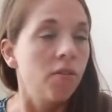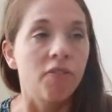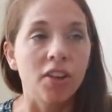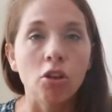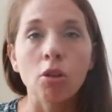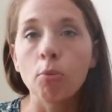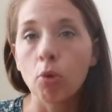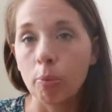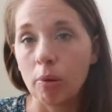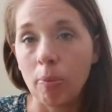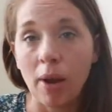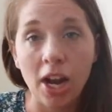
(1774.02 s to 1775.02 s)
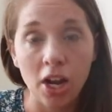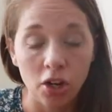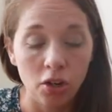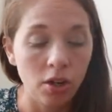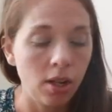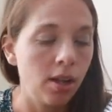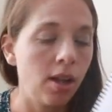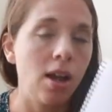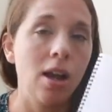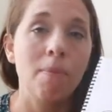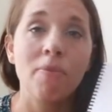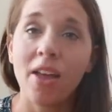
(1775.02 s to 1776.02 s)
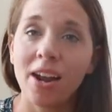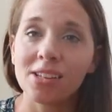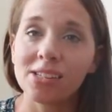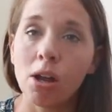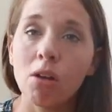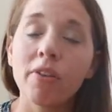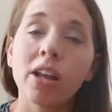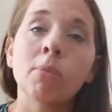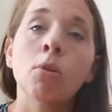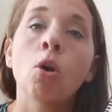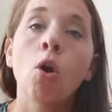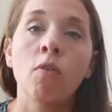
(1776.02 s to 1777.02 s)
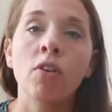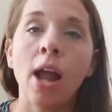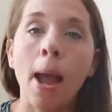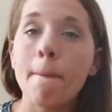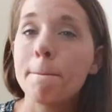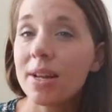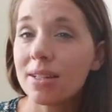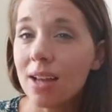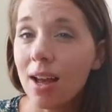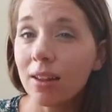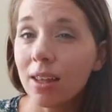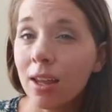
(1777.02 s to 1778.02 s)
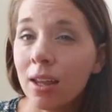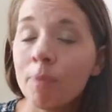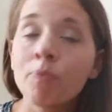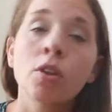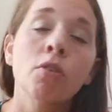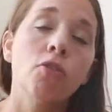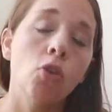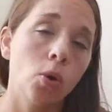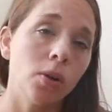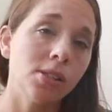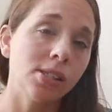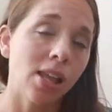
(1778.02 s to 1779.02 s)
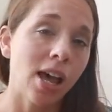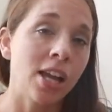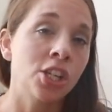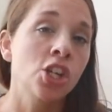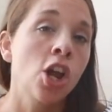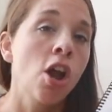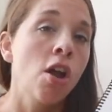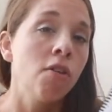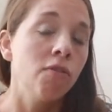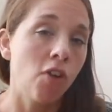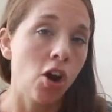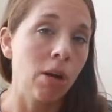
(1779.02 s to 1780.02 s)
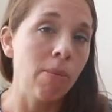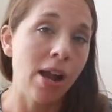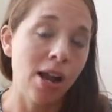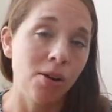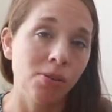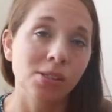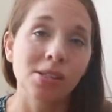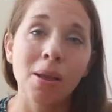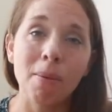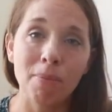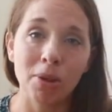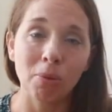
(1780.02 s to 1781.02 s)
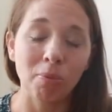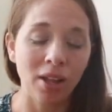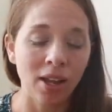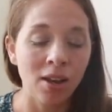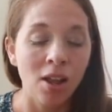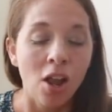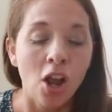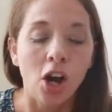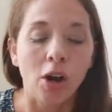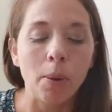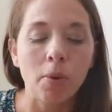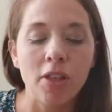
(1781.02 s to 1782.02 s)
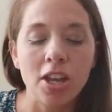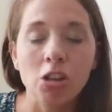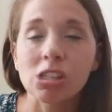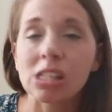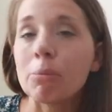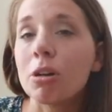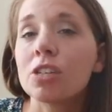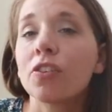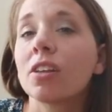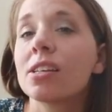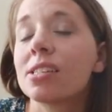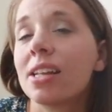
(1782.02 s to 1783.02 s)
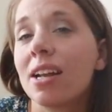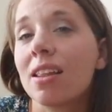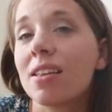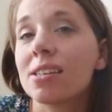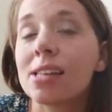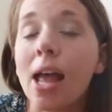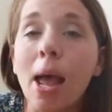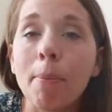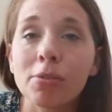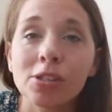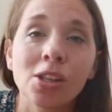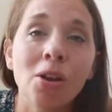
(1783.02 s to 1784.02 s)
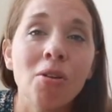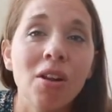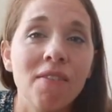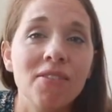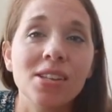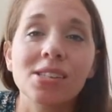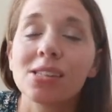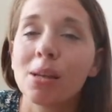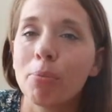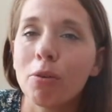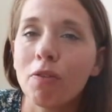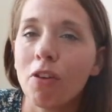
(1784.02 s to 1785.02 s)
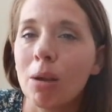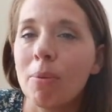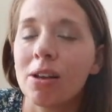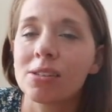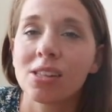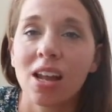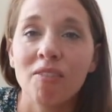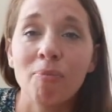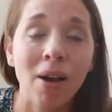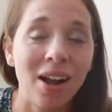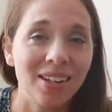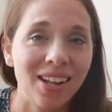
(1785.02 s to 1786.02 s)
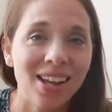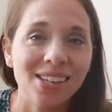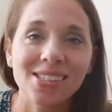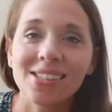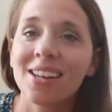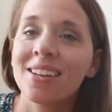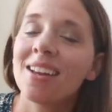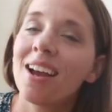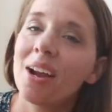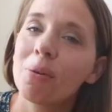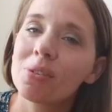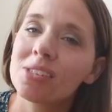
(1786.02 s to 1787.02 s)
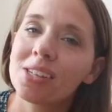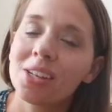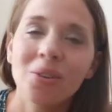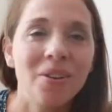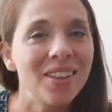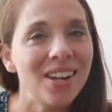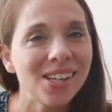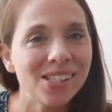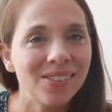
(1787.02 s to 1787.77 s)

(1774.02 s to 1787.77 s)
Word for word: feel more prepared. Um, that is now available over at bit.ly forward slash farmhouse meal plan. All right, well, thank you so much for listening to this episode of the Simple Farmhouse Life podcast, and I will see you in the next